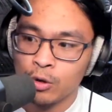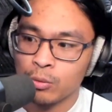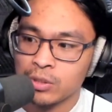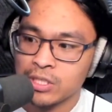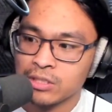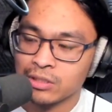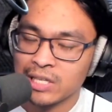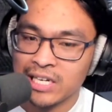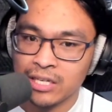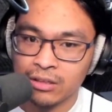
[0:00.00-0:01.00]
We're just
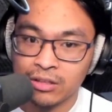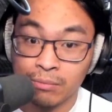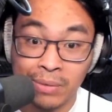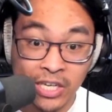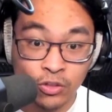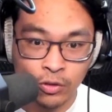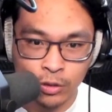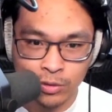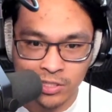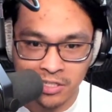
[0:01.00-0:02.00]
letting the bass
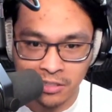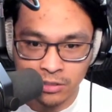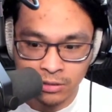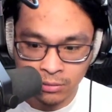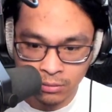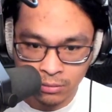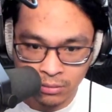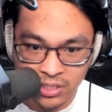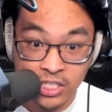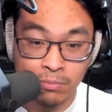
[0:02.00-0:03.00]
frequencies
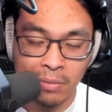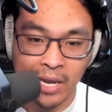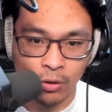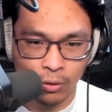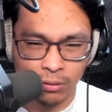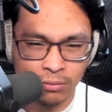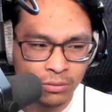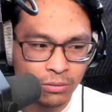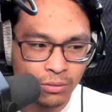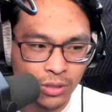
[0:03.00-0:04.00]
dissipate or
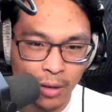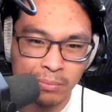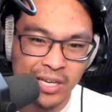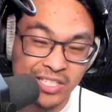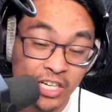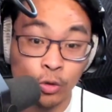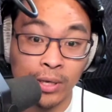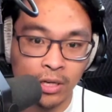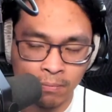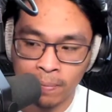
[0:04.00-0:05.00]
not be
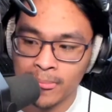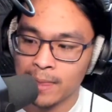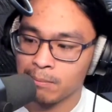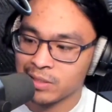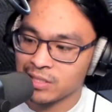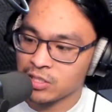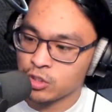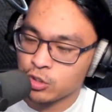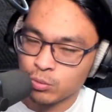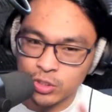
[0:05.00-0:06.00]
attenuated. But then as
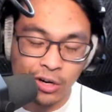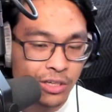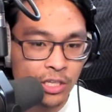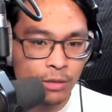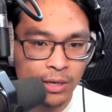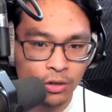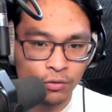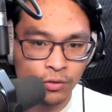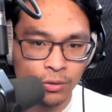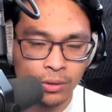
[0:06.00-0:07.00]
soon as we're darkening the
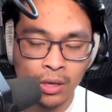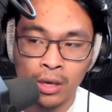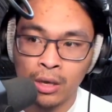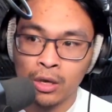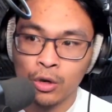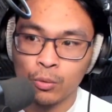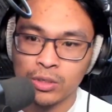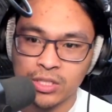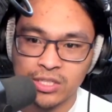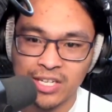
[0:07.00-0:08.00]
microphone, we're
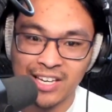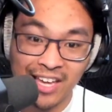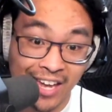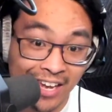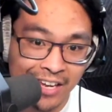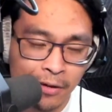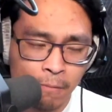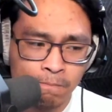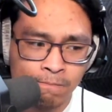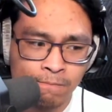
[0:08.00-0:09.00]
just saying, hey,
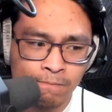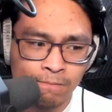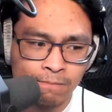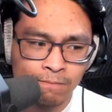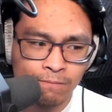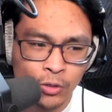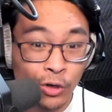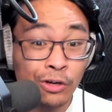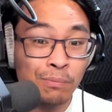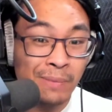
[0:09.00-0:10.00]
you
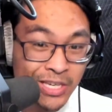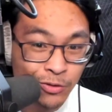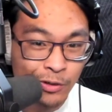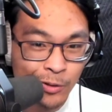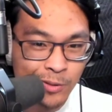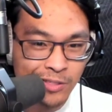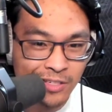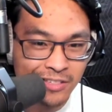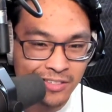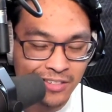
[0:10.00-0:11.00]
heard of bass
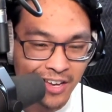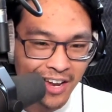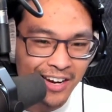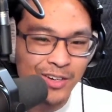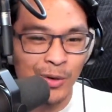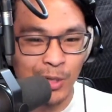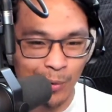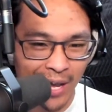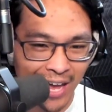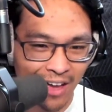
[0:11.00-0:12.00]
frequencies? I know
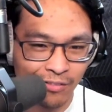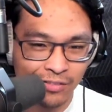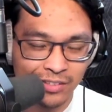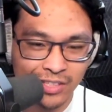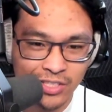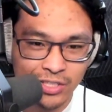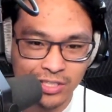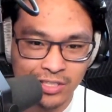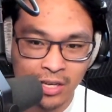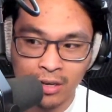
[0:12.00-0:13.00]
you have. Let's
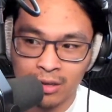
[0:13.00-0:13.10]
just